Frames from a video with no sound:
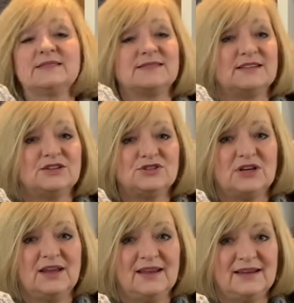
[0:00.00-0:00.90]
stitch
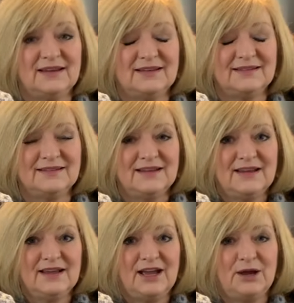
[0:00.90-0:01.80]
and
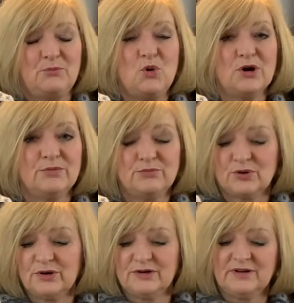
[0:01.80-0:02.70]
more
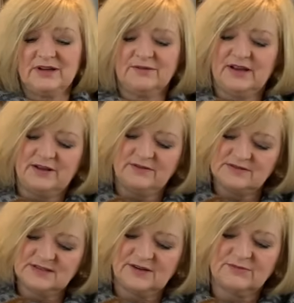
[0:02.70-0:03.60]
embroidery around
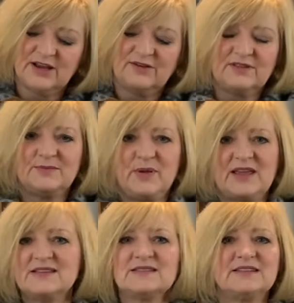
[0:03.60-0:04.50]
the
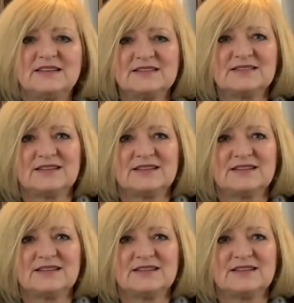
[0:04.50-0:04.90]
paisleys